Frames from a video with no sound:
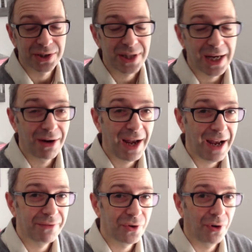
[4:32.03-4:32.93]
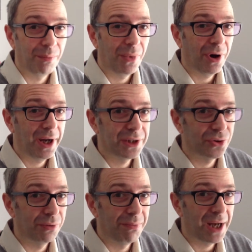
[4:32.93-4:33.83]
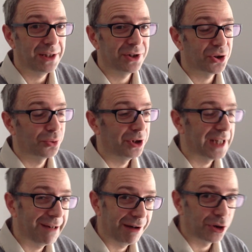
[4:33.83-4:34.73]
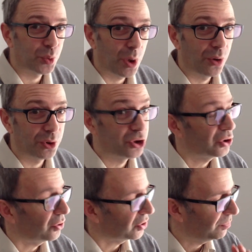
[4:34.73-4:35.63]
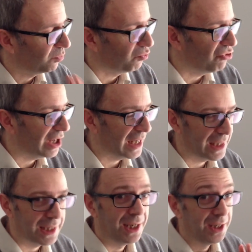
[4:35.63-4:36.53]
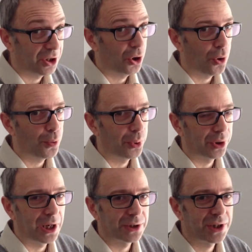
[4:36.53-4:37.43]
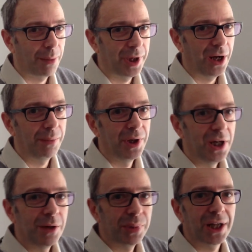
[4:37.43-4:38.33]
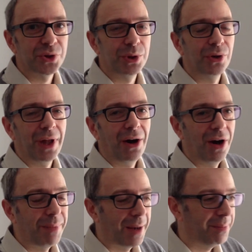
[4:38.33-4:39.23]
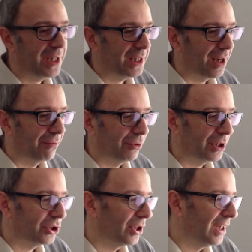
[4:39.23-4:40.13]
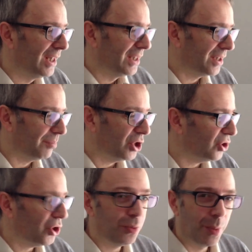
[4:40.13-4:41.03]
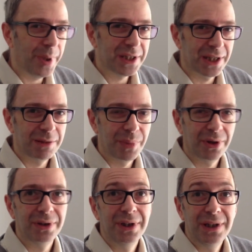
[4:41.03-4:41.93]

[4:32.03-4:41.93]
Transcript: say, I have got my sort of main storage area as well, which has got some really cool products coming up. Plus, we've got that iPad mini coverage. So I'm just super busy, but